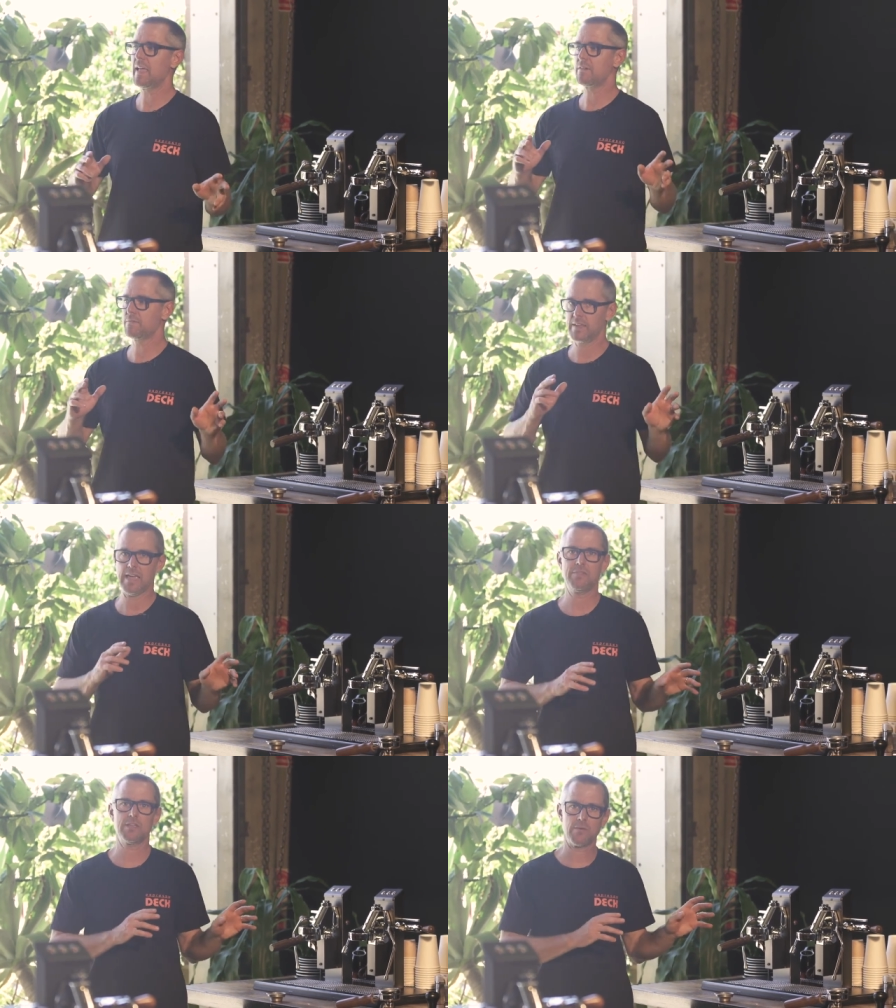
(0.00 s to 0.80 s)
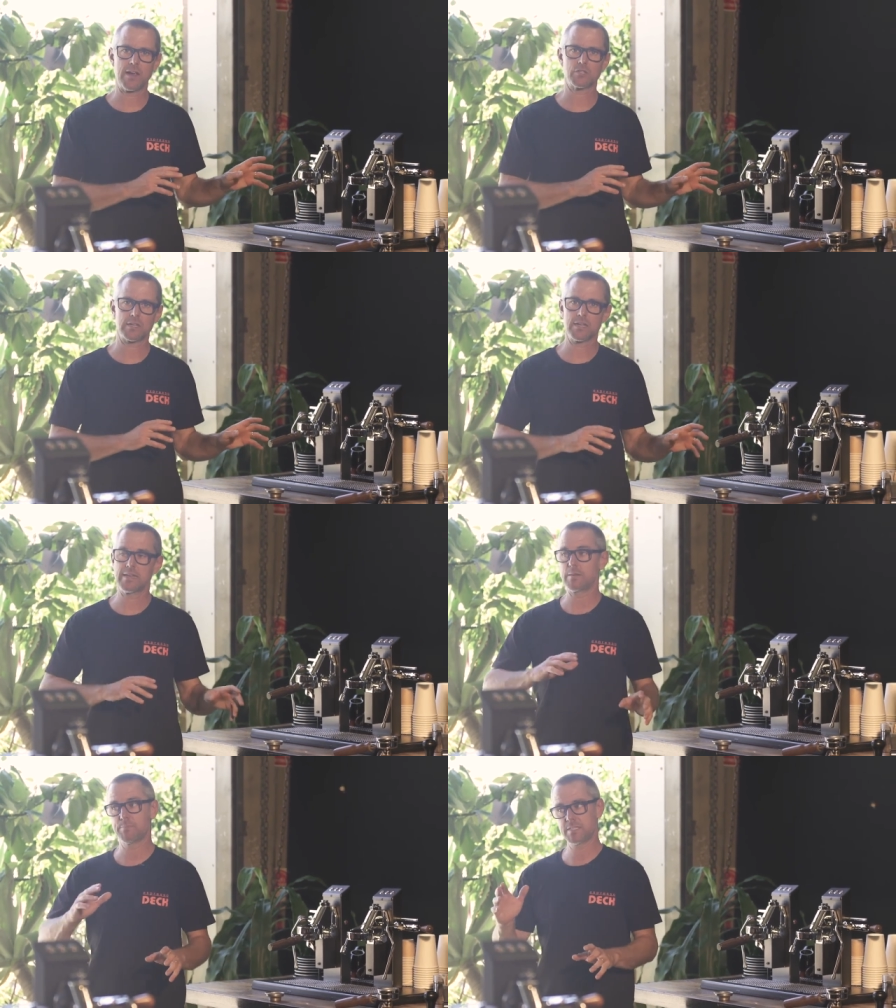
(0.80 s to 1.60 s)
and forget that you're actually
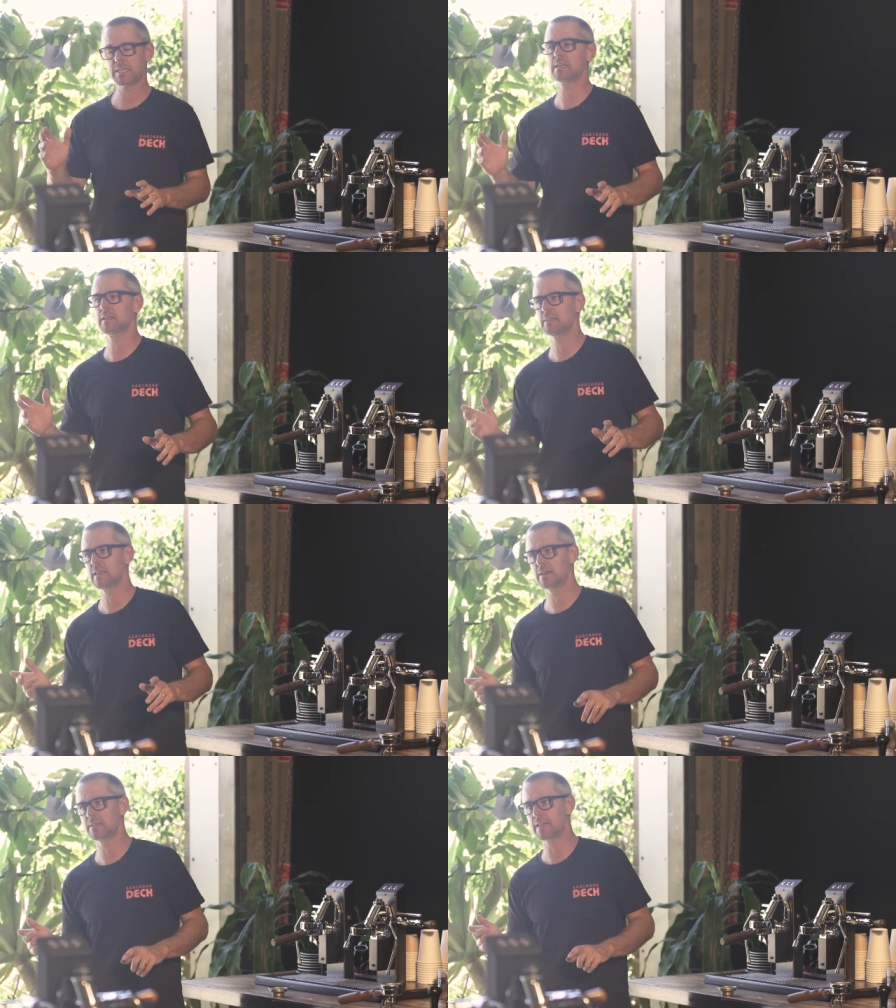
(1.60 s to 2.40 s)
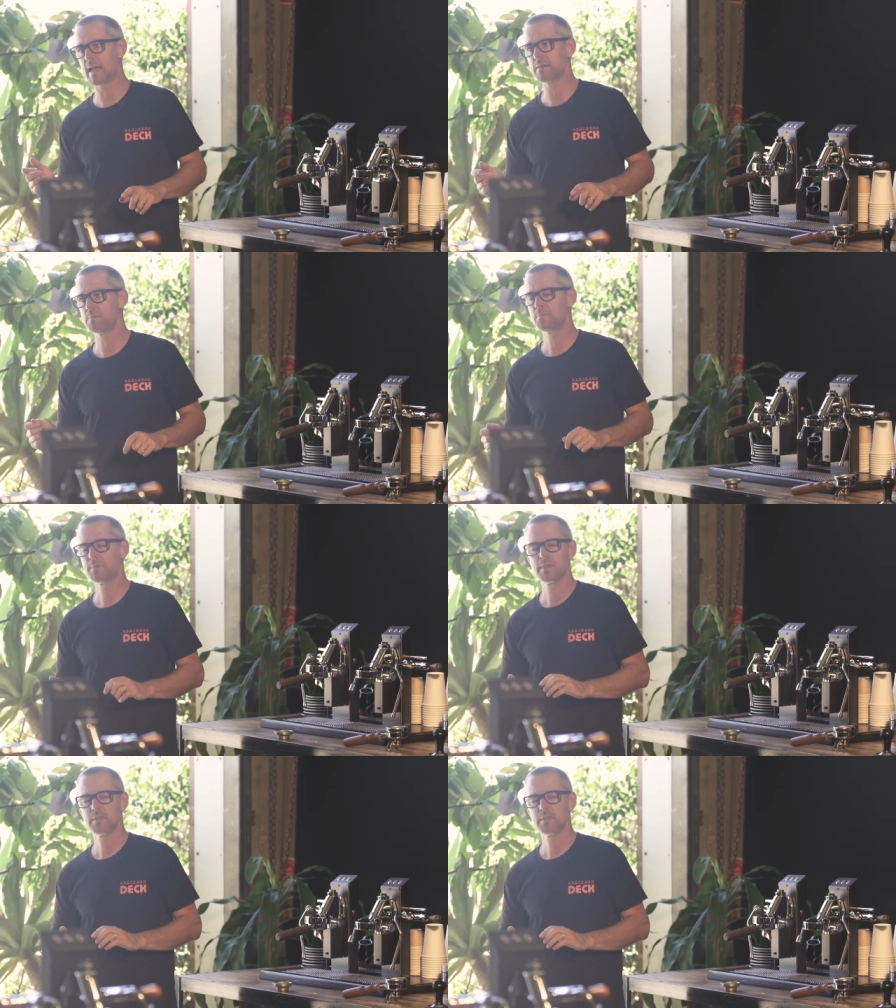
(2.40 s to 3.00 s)
cleaning, particularly at the end of the day.